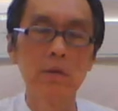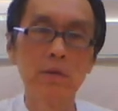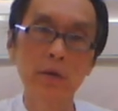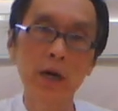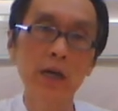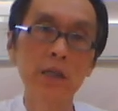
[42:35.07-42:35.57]

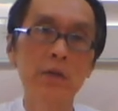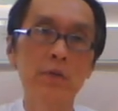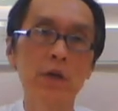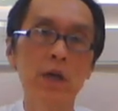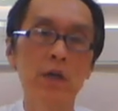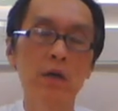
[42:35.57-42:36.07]
fine. If
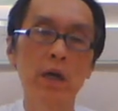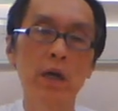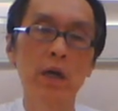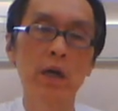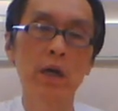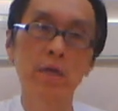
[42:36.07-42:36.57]
you cannot get
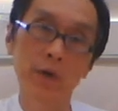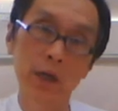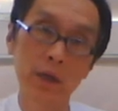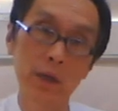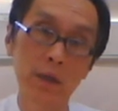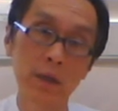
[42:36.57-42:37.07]
in,
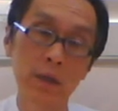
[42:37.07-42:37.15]
fine.